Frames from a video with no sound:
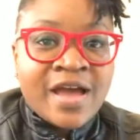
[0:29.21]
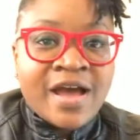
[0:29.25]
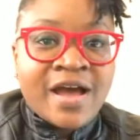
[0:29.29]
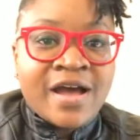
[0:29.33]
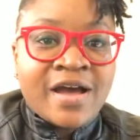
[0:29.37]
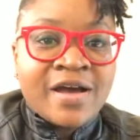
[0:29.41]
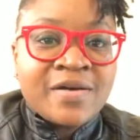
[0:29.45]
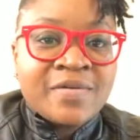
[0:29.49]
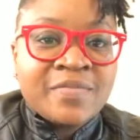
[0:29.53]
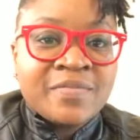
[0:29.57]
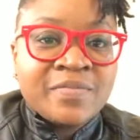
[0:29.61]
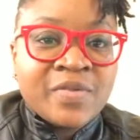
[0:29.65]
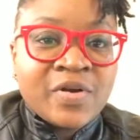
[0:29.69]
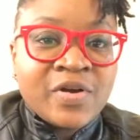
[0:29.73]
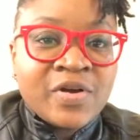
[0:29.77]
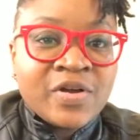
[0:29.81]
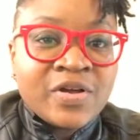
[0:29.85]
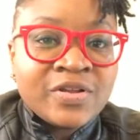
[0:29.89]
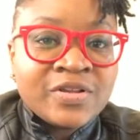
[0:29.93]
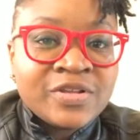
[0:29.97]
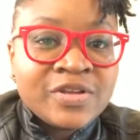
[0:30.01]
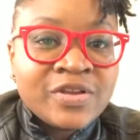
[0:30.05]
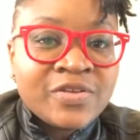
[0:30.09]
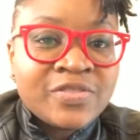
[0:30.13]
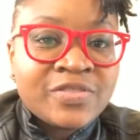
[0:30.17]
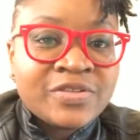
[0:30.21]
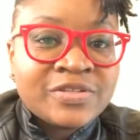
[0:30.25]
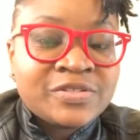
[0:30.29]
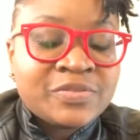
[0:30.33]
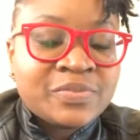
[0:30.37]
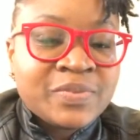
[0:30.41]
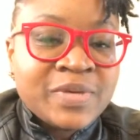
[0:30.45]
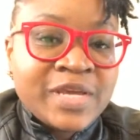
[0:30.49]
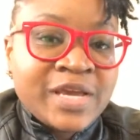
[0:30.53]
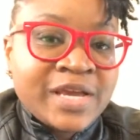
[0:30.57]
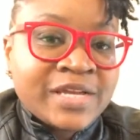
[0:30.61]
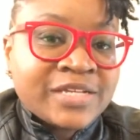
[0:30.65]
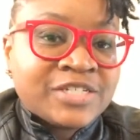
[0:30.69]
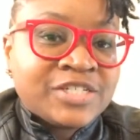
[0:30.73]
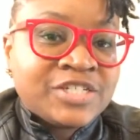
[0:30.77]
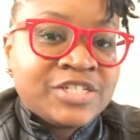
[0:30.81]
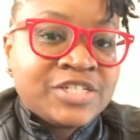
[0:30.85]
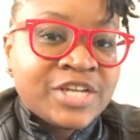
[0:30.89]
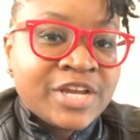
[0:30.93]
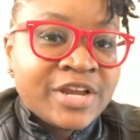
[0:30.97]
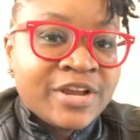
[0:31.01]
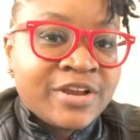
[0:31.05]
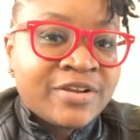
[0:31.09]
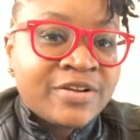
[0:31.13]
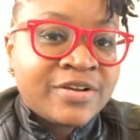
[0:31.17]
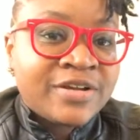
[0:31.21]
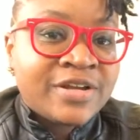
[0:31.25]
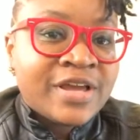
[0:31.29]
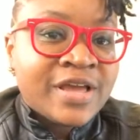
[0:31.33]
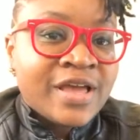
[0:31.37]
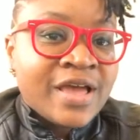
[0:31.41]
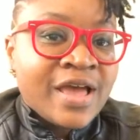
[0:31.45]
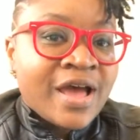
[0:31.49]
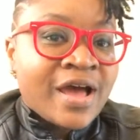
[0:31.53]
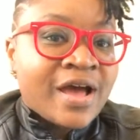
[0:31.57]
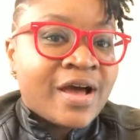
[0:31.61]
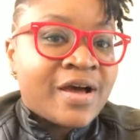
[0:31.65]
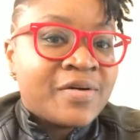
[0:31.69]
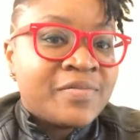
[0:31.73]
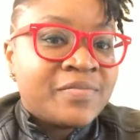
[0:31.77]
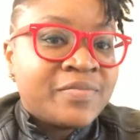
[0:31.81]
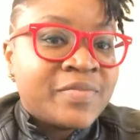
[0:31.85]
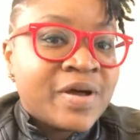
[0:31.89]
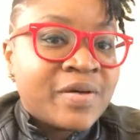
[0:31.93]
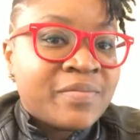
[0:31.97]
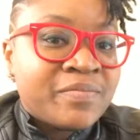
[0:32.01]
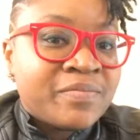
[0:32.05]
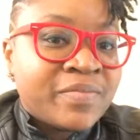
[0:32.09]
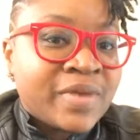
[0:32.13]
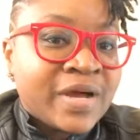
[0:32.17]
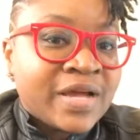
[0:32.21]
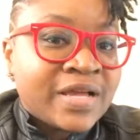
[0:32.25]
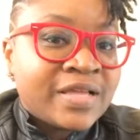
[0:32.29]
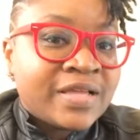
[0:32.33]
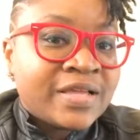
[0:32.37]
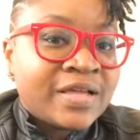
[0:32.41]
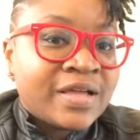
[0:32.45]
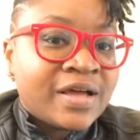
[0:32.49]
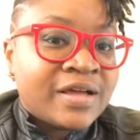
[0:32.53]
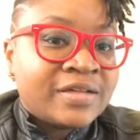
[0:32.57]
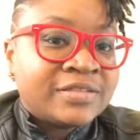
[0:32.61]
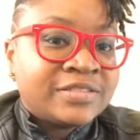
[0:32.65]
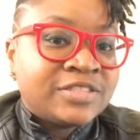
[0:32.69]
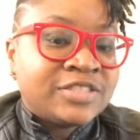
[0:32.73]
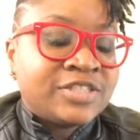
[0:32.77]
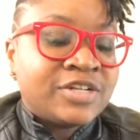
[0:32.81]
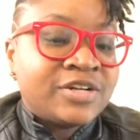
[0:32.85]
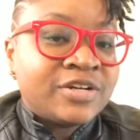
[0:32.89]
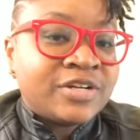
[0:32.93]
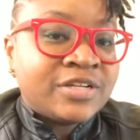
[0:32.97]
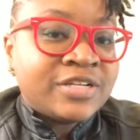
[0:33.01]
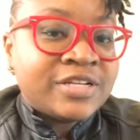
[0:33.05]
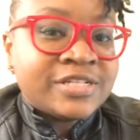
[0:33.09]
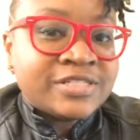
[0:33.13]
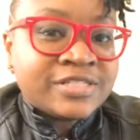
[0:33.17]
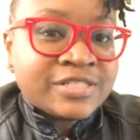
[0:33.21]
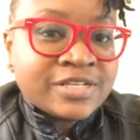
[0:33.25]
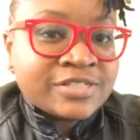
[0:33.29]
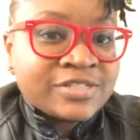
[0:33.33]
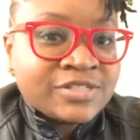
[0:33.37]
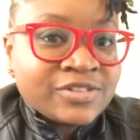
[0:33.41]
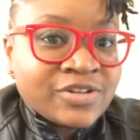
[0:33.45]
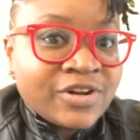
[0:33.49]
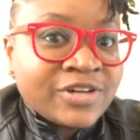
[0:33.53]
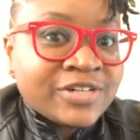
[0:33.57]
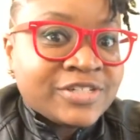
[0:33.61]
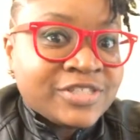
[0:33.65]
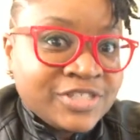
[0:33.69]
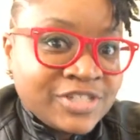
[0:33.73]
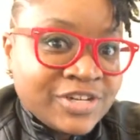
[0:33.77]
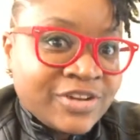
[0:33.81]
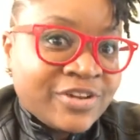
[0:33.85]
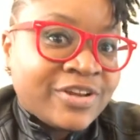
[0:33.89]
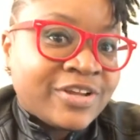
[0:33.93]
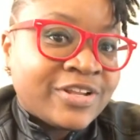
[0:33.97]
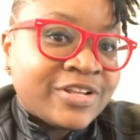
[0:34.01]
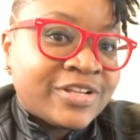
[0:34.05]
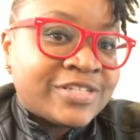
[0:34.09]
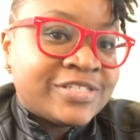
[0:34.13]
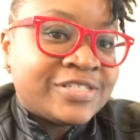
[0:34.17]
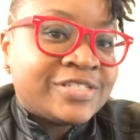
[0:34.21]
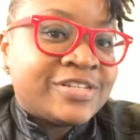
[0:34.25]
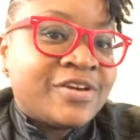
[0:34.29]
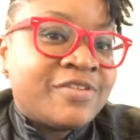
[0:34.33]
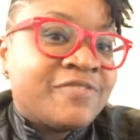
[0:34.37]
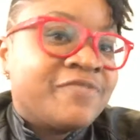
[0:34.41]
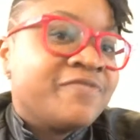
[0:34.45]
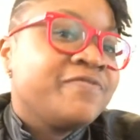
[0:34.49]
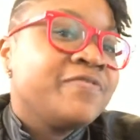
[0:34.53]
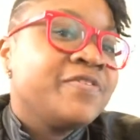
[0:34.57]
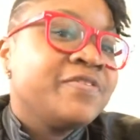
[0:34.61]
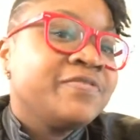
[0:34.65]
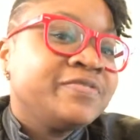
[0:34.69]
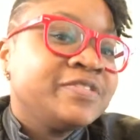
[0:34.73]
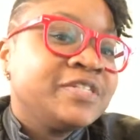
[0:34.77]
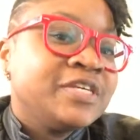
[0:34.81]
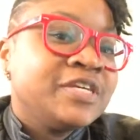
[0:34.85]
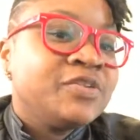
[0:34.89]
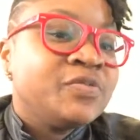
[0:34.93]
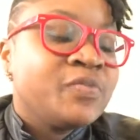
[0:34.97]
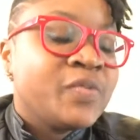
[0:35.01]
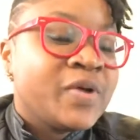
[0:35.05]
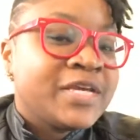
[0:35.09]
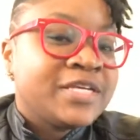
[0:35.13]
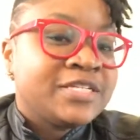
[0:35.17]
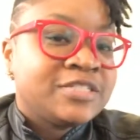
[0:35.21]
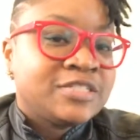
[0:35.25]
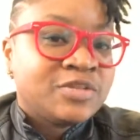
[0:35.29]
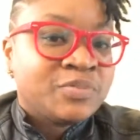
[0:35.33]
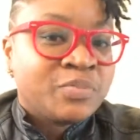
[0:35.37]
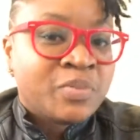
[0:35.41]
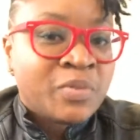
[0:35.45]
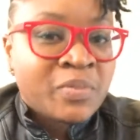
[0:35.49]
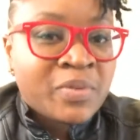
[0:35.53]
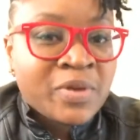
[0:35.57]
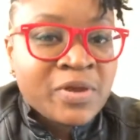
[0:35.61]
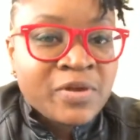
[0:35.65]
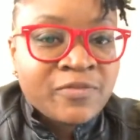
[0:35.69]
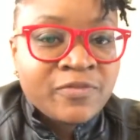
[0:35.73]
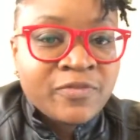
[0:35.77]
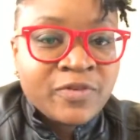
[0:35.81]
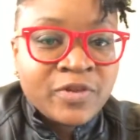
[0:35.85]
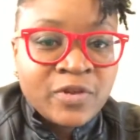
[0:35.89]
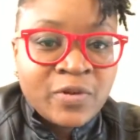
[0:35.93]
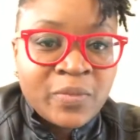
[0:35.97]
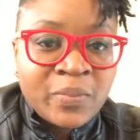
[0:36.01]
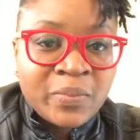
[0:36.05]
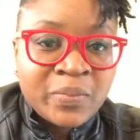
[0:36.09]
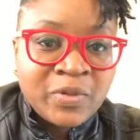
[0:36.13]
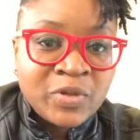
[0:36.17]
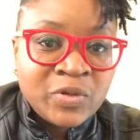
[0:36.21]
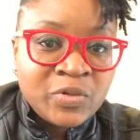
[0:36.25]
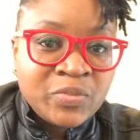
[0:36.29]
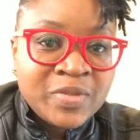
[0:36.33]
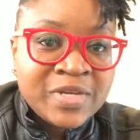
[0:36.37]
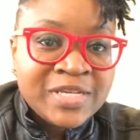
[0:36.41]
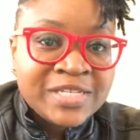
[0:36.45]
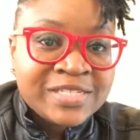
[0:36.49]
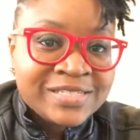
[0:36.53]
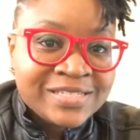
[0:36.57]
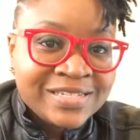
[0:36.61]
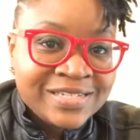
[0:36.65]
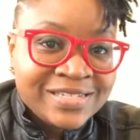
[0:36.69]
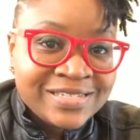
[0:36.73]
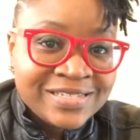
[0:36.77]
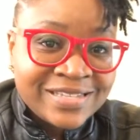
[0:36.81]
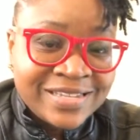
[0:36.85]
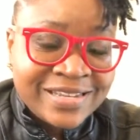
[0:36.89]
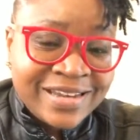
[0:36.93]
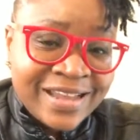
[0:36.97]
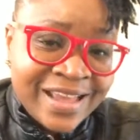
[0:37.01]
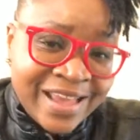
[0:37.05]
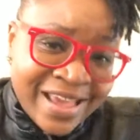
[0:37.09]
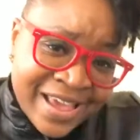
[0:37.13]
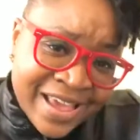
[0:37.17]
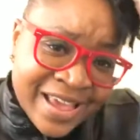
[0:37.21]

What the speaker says: Earlier this week, I shared a list. I started sharing a list of 15 ways to prepare for your blooming season.